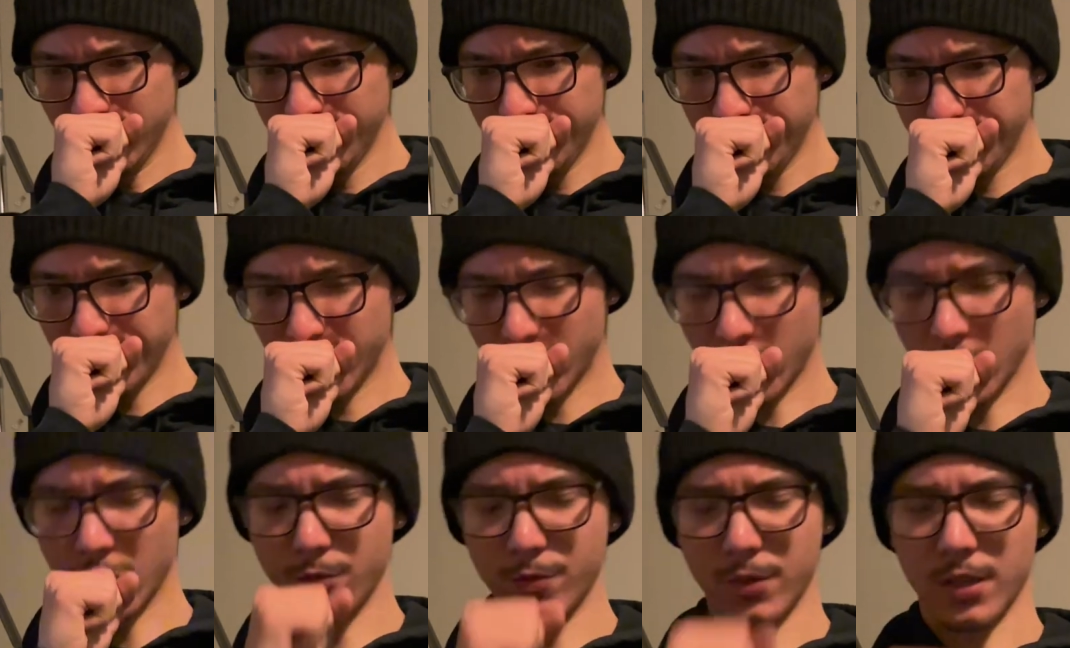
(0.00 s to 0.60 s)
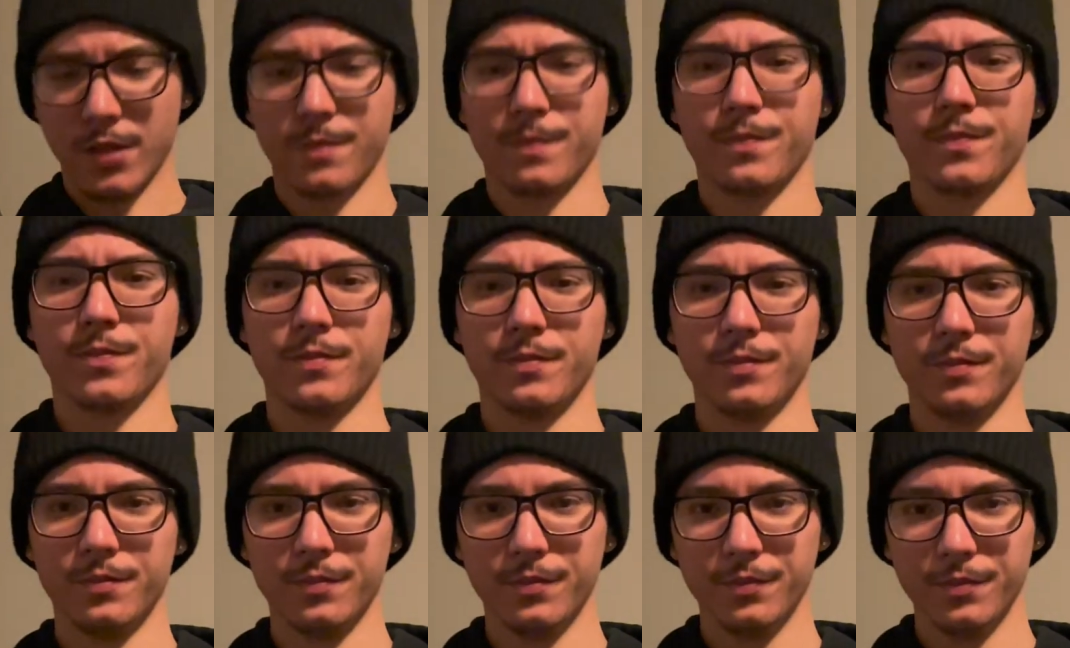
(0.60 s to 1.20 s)
Excuse me.
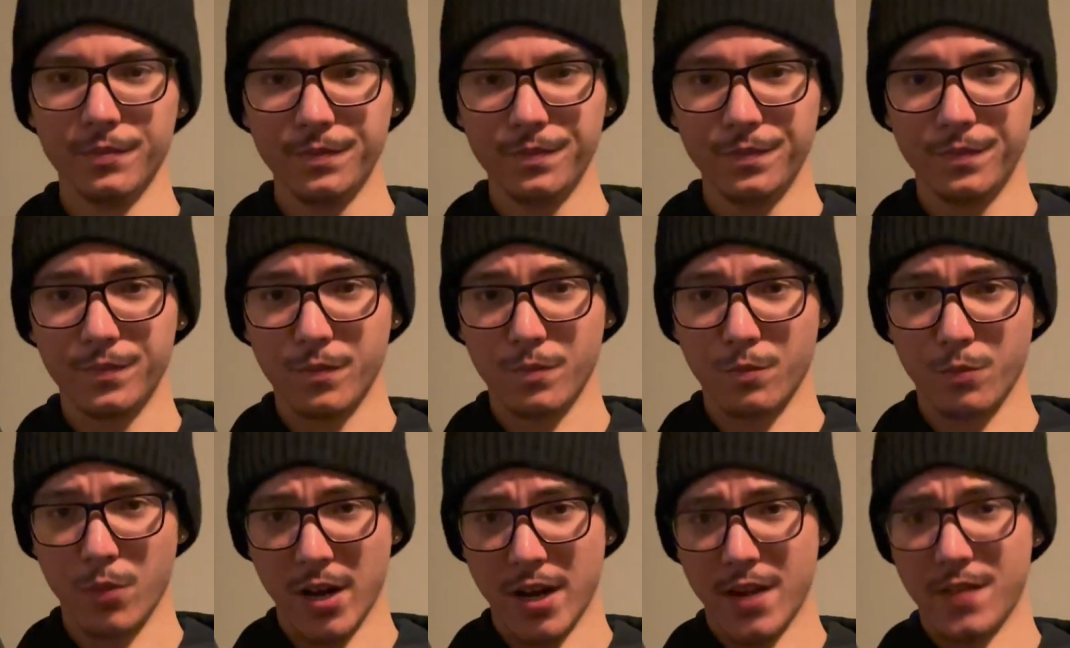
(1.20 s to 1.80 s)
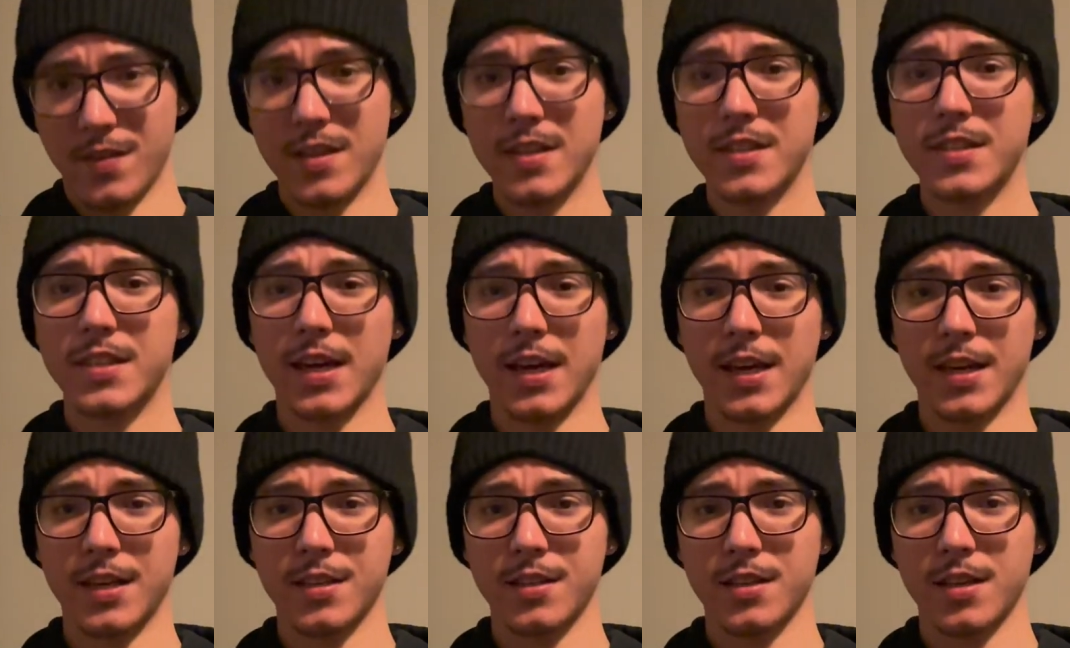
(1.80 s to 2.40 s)
But in this
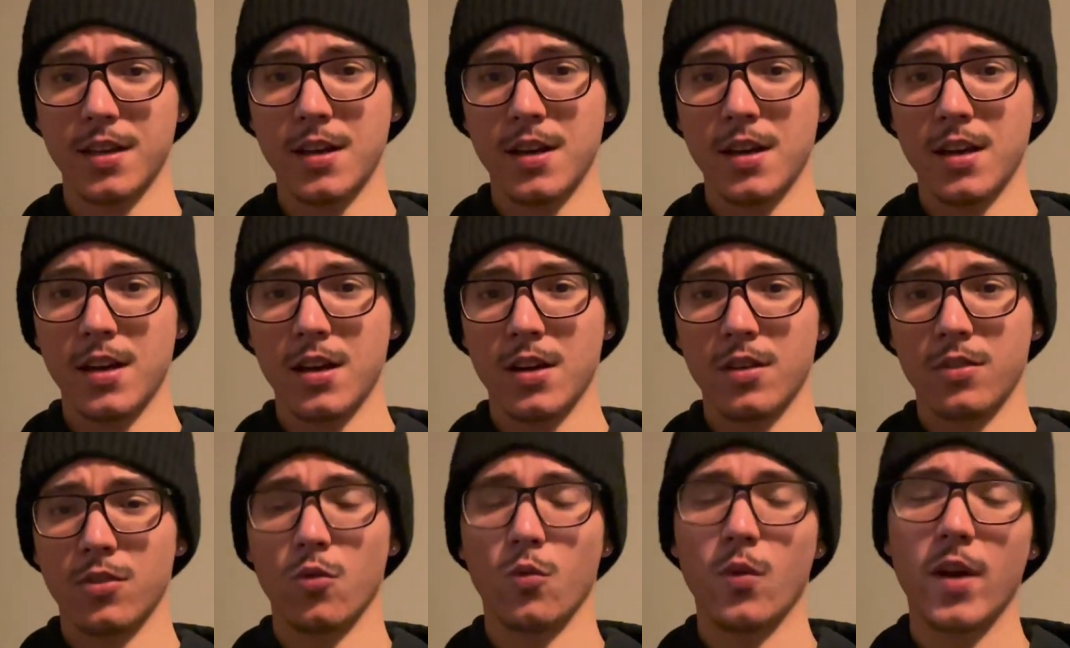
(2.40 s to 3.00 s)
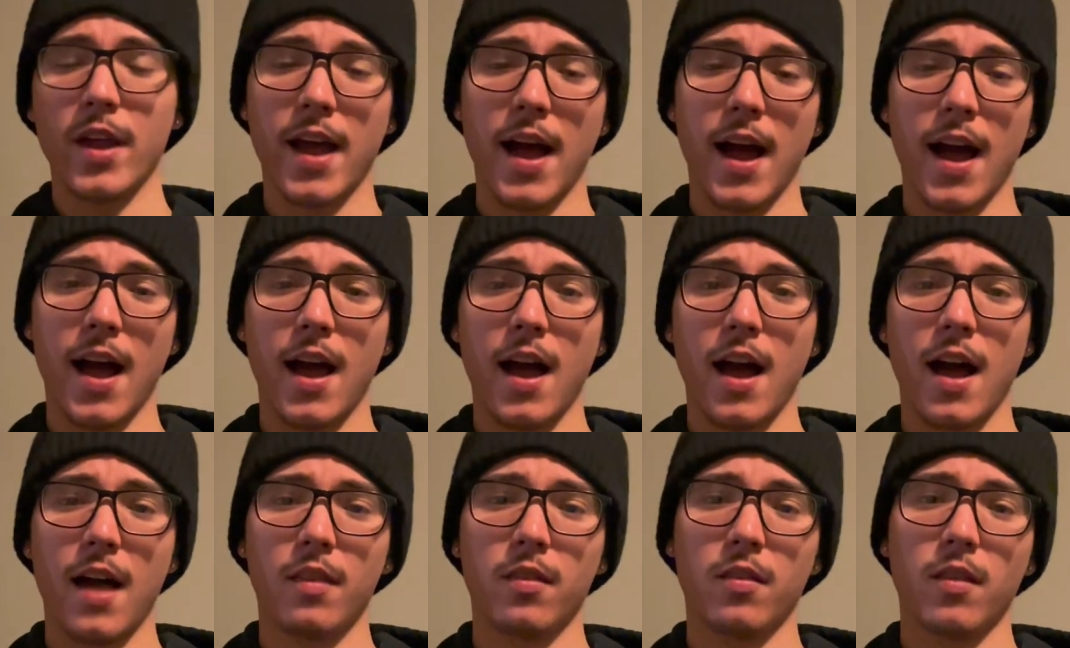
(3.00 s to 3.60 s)
case, the way
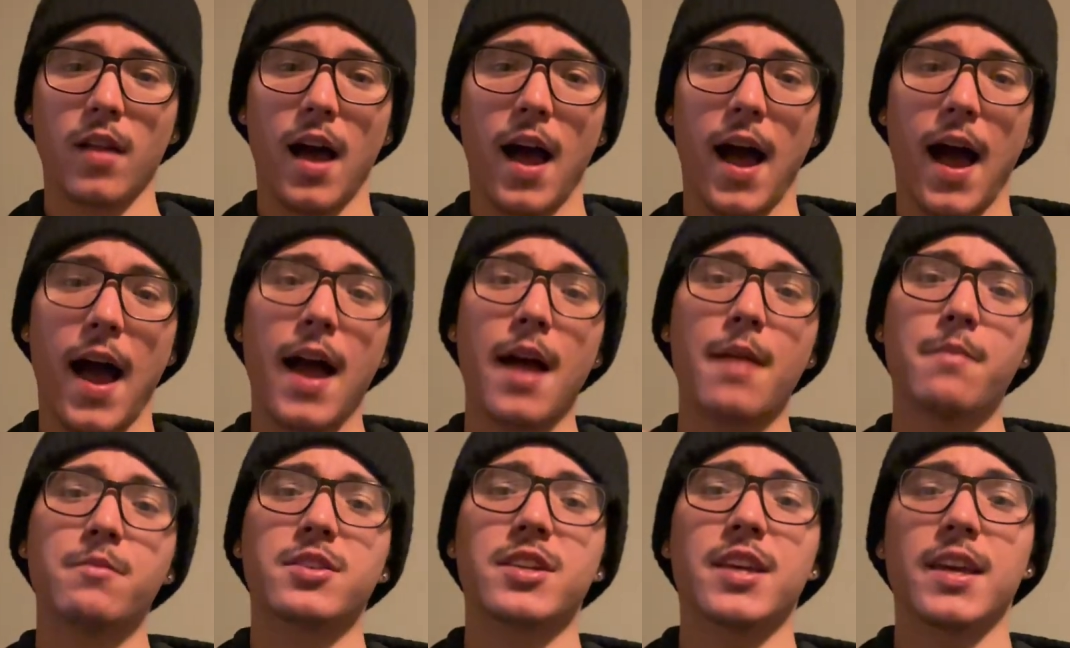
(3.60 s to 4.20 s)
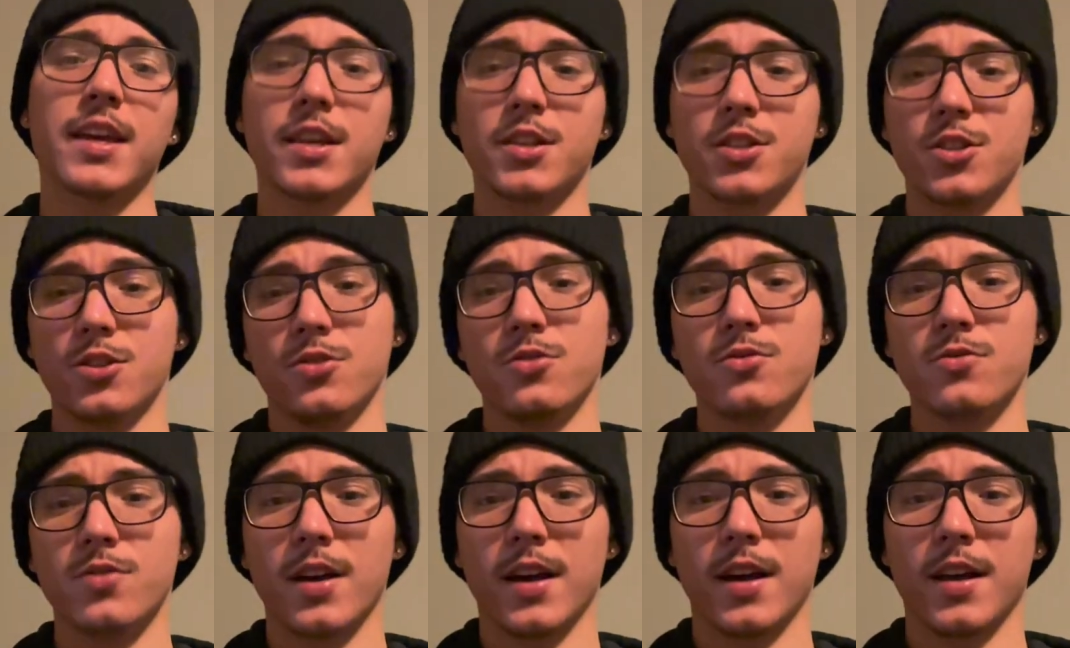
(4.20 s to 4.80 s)
I'm saying it to
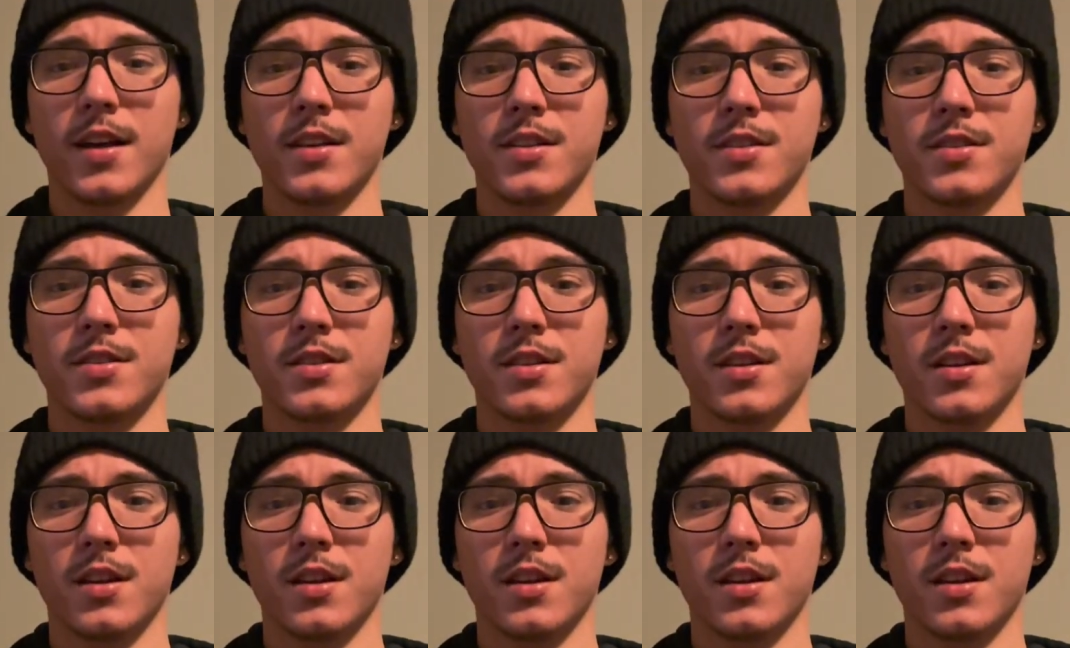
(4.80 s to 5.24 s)
you guys